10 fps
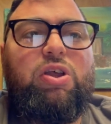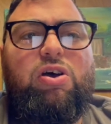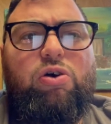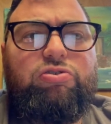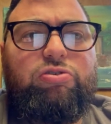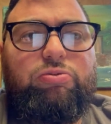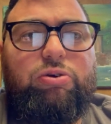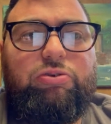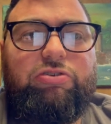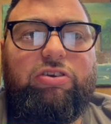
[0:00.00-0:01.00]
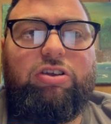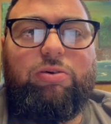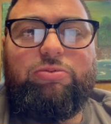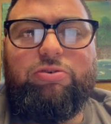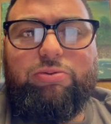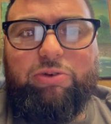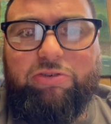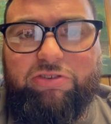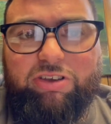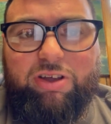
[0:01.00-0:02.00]
Oh, Jerusalem,
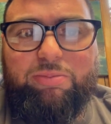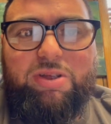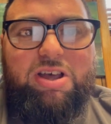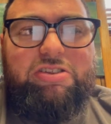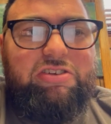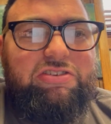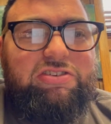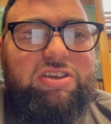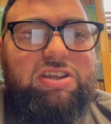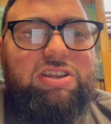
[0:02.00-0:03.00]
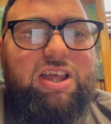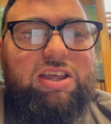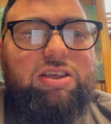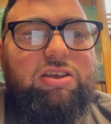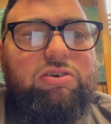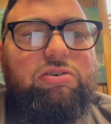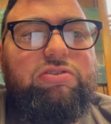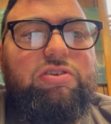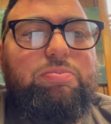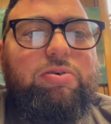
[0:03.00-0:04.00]
Jerusalem, the city that
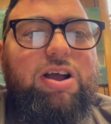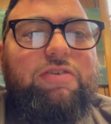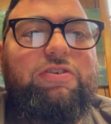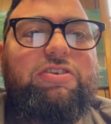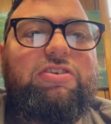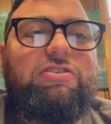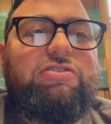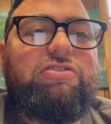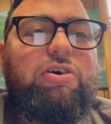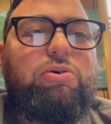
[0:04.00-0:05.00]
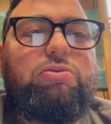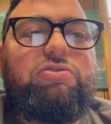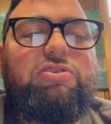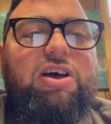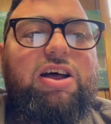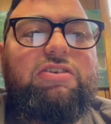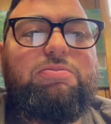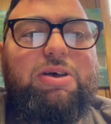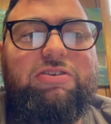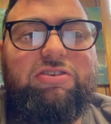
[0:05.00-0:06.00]
kills the prophets and stones God's
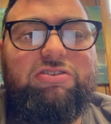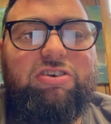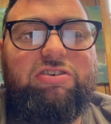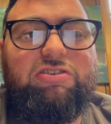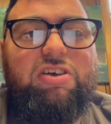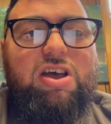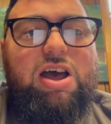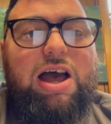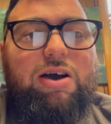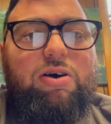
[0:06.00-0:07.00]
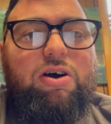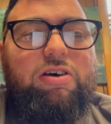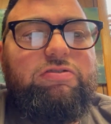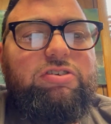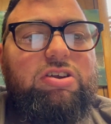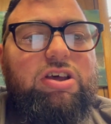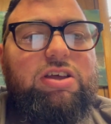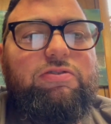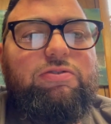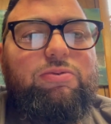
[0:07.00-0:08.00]
messengers. How often I
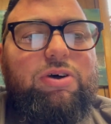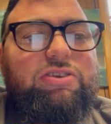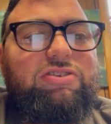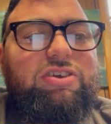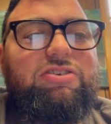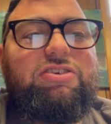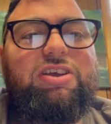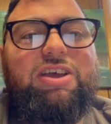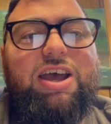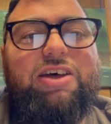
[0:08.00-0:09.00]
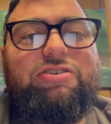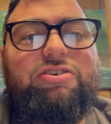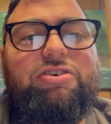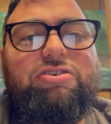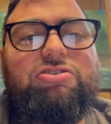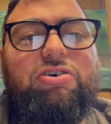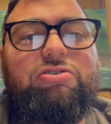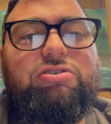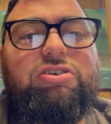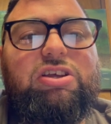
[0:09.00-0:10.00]
have wanted to gather your
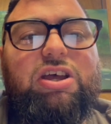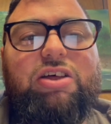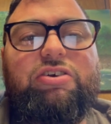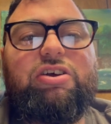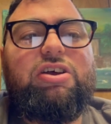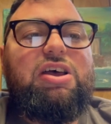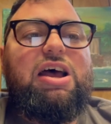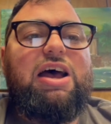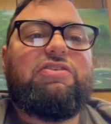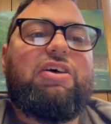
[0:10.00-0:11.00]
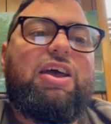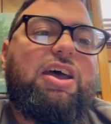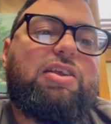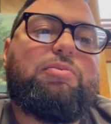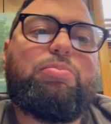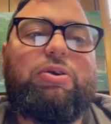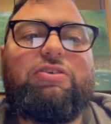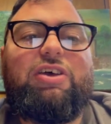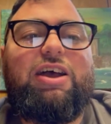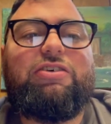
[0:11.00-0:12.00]
children together as a hen
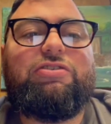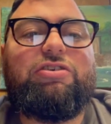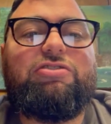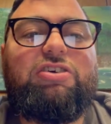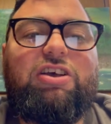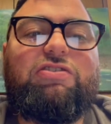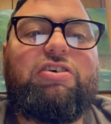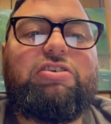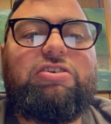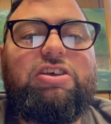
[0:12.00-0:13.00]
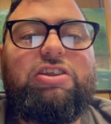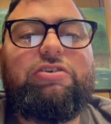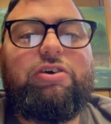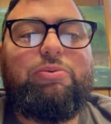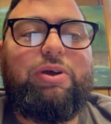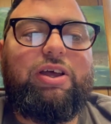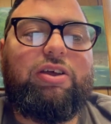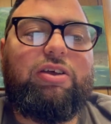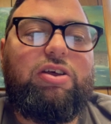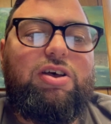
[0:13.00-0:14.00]
protects her chicks underneath her
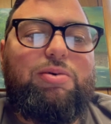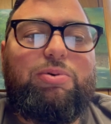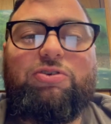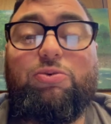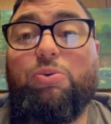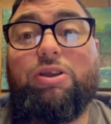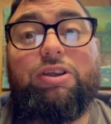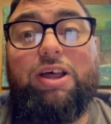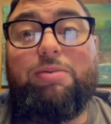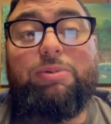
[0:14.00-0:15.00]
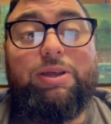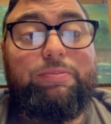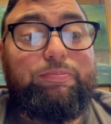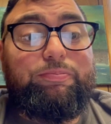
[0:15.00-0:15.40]
wing, but you wouldn't let me.